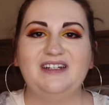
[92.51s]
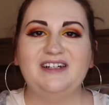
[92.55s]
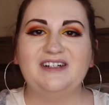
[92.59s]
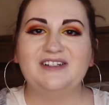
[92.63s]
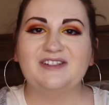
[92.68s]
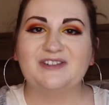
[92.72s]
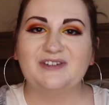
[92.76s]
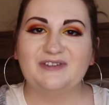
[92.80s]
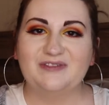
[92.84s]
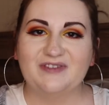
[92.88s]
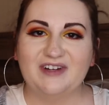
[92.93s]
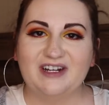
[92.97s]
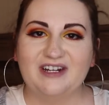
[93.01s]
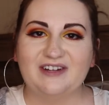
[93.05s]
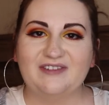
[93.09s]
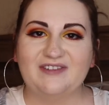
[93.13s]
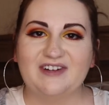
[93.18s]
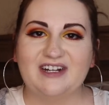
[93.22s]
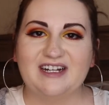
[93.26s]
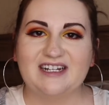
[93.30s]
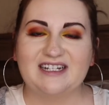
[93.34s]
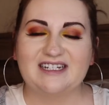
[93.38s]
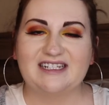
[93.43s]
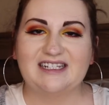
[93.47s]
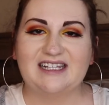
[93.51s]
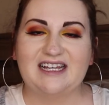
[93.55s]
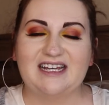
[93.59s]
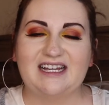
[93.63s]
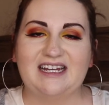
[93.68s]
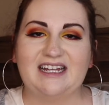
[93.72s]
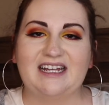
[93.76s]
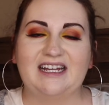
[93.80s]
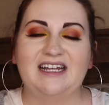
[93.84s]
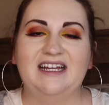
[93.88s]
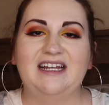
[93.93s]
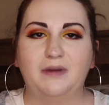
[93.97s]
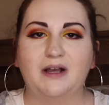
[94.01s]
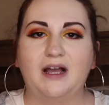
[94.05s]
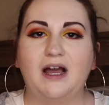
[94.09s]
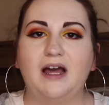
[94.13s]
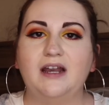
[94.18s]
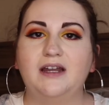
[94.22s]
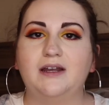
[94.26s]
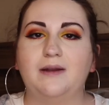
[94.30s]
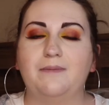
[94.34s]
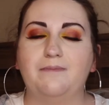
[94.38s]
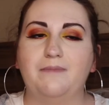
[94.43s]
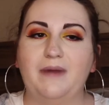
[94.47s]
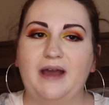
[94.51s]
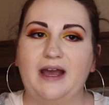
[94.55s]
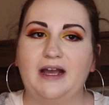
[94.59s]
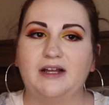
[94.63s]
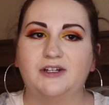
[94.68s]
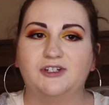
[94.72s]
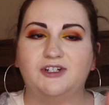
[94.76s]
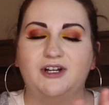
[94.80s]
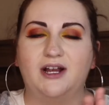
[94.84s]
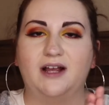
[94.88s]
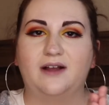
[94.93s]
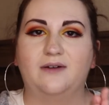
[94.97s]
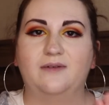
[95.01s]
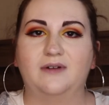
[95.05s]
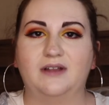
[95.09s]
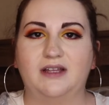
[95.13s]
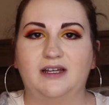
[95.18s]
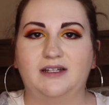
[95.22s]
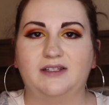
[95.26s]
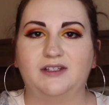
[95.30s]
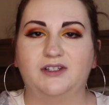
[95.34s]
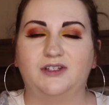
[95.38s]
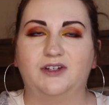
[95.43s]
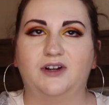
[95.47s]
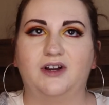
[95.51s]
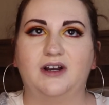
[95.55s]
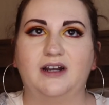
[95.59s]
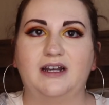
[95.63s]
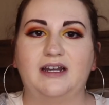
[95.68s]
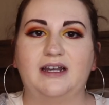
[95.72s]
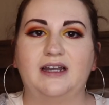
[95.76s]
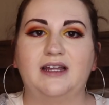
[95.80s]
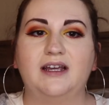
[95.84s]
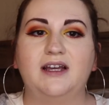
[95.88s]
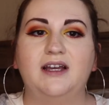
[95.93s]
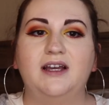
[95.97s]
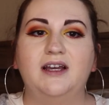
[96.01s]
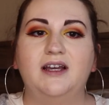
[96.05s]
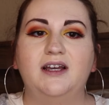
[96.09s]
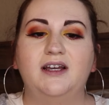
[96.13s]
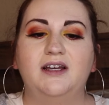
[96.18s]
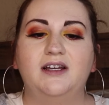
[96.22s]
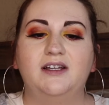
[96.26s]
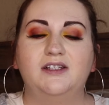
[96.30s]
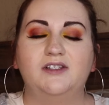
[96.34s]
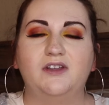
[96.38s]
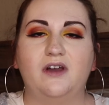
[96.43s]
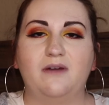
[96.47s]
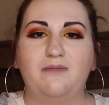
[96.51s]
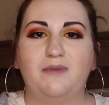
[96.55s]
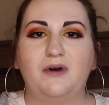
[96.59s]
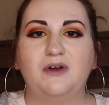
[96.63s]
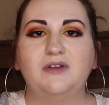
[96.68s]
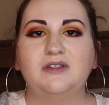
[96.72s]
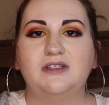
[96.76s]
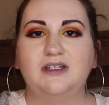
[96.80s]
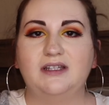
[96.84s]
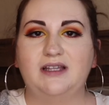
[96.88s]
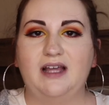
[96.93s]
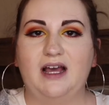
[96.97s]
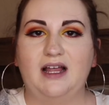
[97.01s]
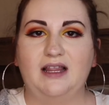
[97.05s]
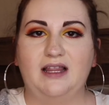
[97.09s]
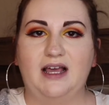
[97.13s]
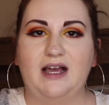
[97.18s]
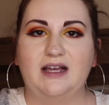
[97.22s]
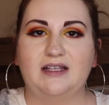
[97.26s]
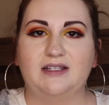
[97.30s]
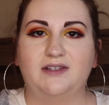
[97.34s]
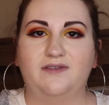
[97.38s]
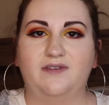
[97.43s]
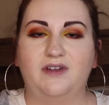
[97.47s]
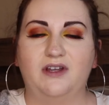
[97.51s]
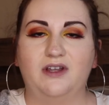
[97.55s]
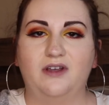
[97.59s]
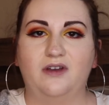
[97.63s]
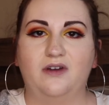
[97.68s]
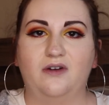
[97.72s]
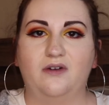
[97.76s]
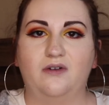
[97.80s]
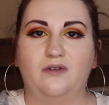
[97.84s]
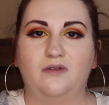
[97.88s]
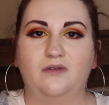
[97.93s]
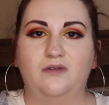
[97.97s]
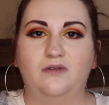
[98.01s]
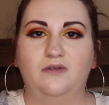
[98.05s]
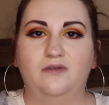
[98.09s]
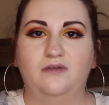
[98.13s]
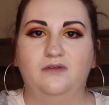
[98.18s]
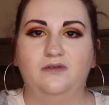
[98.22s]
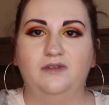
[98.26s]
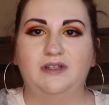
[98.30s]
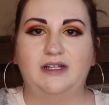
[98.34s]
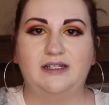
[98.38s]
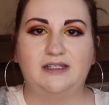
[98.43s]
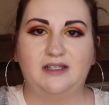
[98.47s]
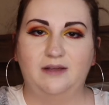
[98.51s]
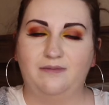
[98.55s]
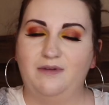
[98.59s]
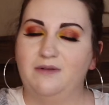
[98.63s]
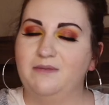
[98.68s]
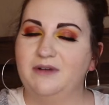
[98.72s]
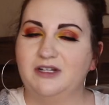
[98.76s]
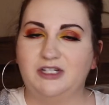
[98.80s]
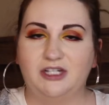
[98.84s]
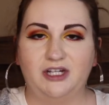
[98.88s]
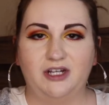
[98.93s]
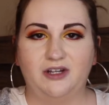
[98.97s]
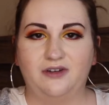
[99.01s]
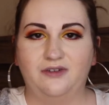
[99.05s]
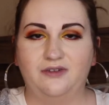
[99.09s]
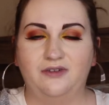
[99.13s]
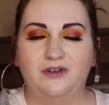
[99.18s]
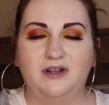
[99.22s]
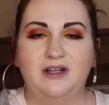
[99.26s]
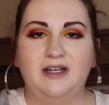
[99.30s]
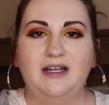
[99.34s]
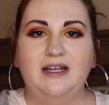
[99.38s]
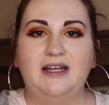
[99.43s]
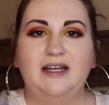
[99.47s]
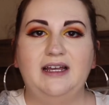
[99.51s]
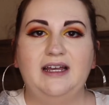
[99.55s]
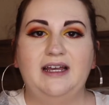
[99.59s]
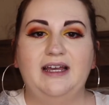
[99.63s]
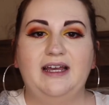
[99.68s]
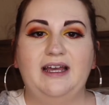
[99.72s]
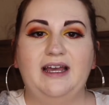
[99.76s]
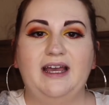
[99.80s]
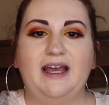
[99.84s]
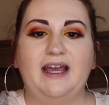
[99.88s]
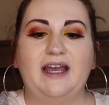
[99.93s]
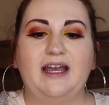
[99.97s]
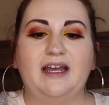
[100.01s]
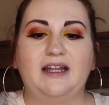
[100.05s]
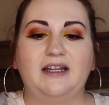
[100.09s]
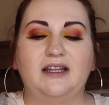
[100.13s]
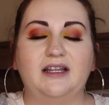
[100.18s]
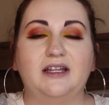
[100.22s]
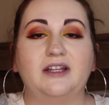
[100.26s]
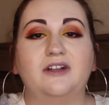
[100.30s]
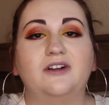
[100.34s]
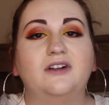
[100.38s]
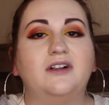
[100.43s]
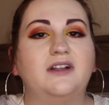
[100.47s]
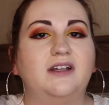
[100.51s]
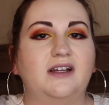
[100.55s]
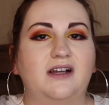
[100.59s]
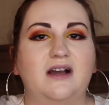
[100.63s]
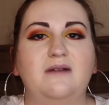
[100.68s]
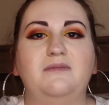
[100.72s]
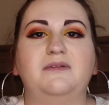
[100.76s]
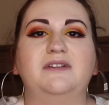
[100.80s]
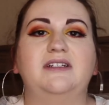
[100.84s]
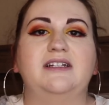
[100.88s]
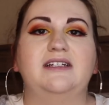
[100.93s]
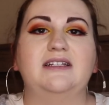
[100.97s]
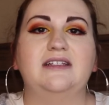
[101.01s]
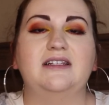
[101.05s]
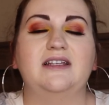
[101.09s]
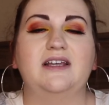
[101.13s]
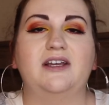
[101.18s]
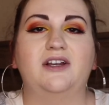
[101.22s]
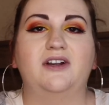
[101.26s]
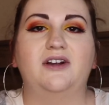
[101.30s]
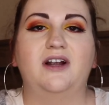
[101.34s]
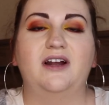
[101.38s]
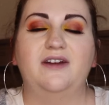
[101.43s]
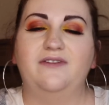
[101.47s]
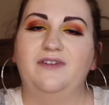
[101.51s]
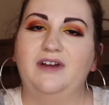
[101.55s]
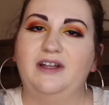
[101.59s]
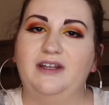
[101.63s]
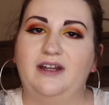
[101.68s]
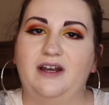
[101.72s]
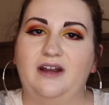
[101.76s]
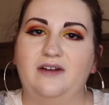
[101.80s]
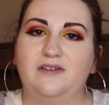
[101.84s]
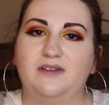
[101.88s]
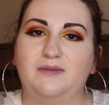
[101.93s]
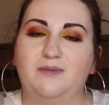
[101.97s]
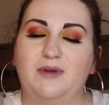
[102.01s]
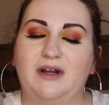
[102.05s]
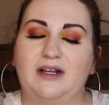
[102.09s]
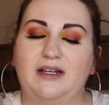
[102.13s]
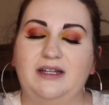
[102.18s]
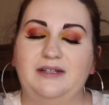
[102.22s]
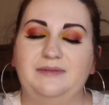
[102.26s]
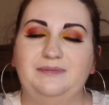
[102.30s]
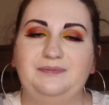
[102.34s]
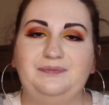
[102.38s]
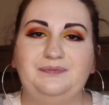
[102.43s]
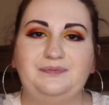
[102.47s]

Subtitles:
So very, very exciting. But kind of to backtrack where that started. So I posted that last video that's up on my channel, and literally a couple days later, I found out I was pregnant.